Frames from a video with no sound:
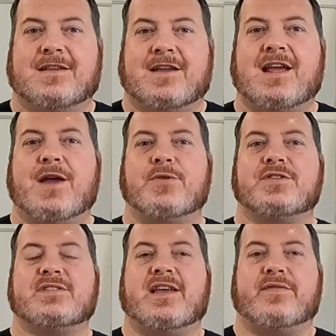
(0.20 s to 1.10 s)
Hey, what
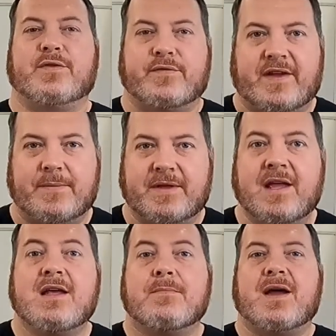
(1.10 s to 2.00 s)
you say, food family?
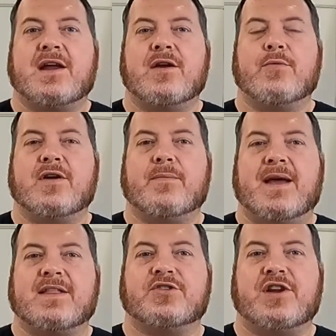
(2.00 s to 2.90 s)
Mike here, and welcome
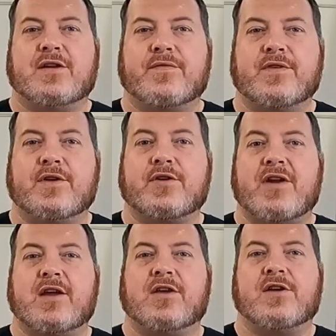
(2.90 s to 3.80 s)
back to the channel for another
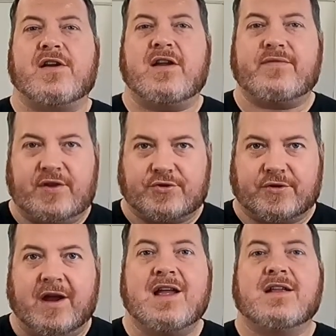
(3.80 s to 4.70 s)
great culinary
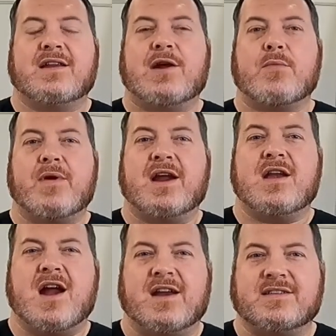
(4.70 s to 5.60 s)
adventure. Today we're bringing
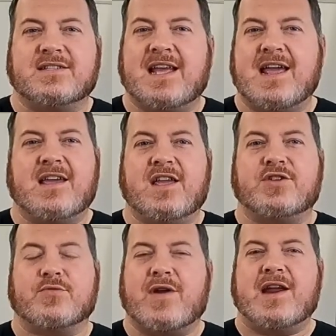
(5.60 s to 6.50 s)
Nana's Italian
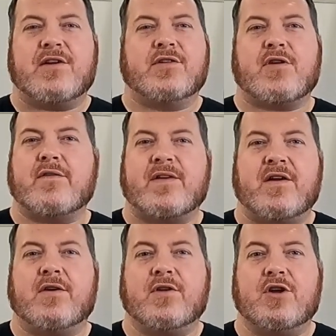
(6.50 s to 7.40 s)
Kitchen right here into our very
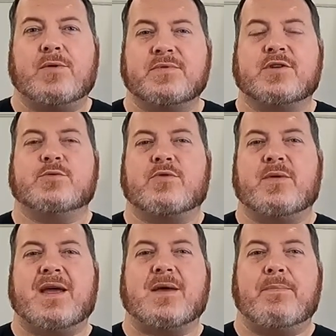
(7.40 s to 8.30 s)
own homes because we're going to
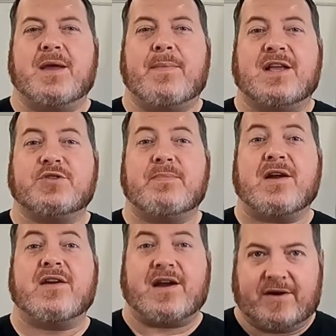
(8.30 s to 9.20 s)
make a big batch of
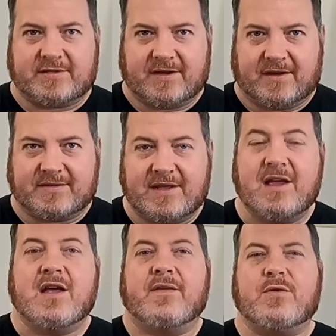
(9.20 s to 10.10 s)
marinara sauce.
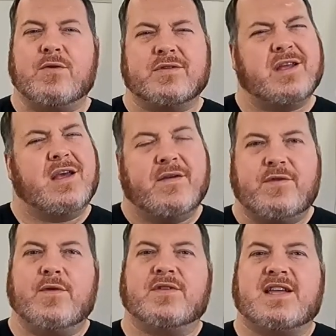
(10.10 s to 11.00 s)
Of course,
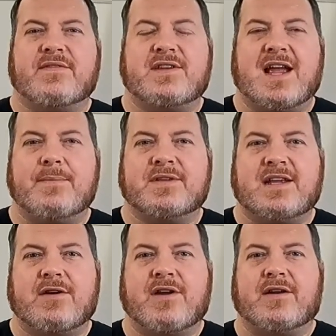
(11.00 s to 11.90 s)
few of us have the time to
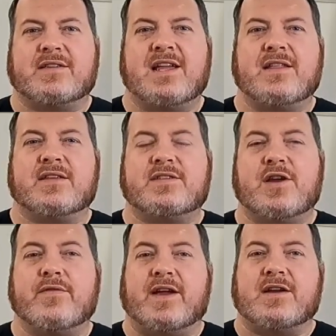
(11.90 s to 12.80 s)
stand around and tend to the
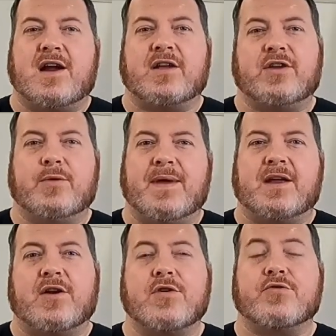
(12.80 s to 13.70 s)
stove like Nana could
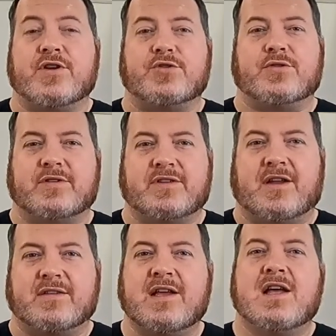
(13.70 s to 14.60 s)
making her traditional
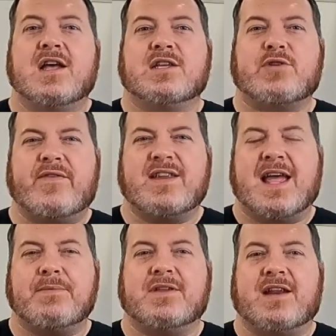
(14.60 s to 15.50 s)
sauce, so I've
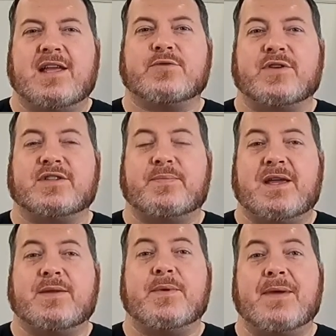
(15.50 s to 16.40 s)
adapted today's
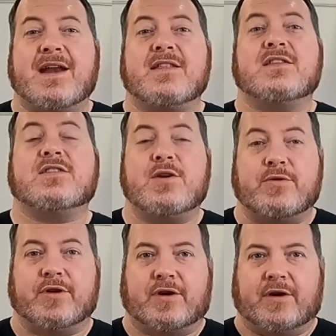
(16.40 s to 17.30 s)
recipe to be made in the slow
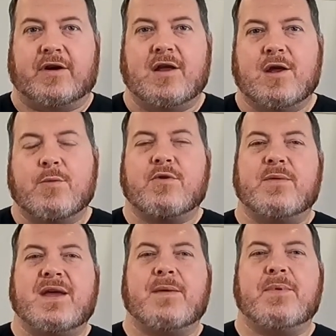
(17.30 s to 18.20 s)
cooker. We're going to
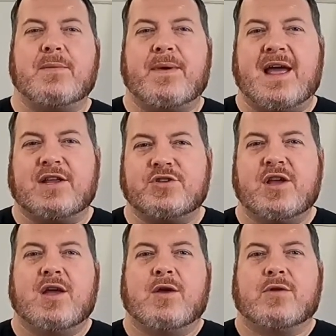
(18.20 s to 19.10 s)
make a big batch
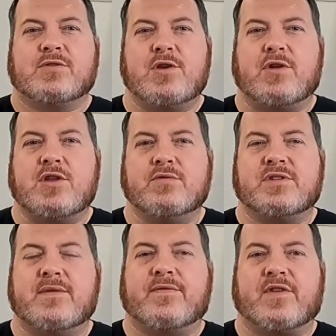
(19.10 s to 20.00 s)
so you can use
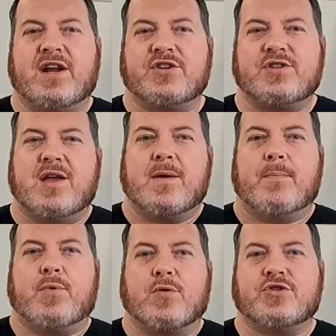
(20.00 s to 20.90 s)
some fresh,
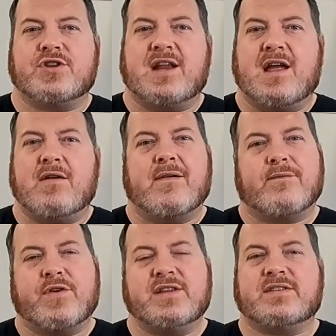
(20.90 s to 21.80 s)
portion it
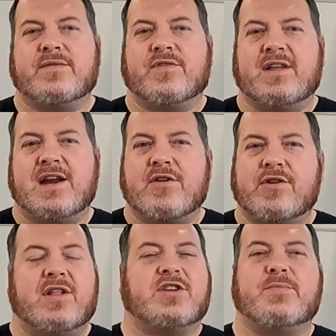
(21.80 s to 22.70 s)
out, freeze some for later.
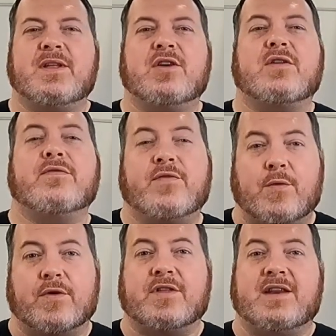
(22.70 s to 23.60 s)
You'll actually be looking
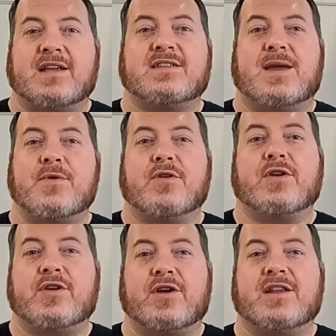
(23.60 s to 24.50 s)
forward to the next time you're going
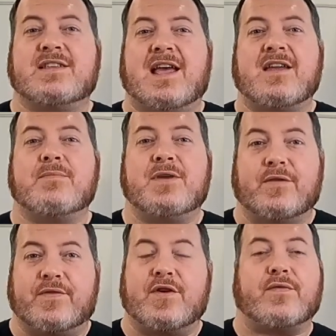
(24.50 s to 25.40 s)
to cook an Italian meal
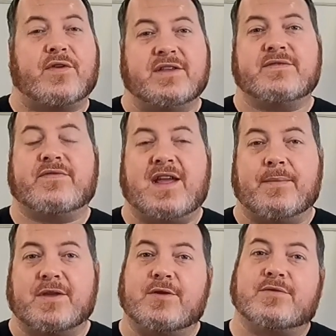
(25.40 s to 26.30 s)
for your friends and
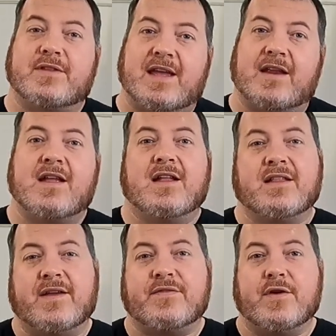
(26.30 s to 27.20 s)
family using that
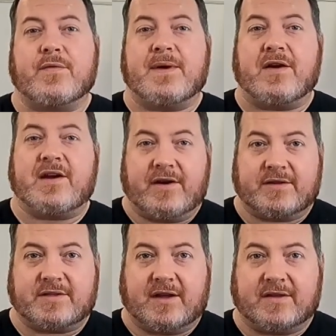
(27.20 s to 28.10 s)
leftover marinara
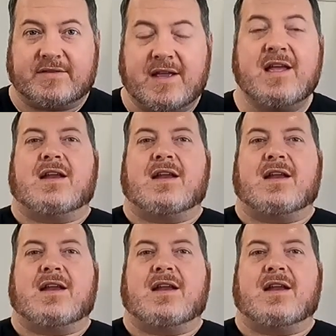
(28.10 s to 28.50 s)
sauce.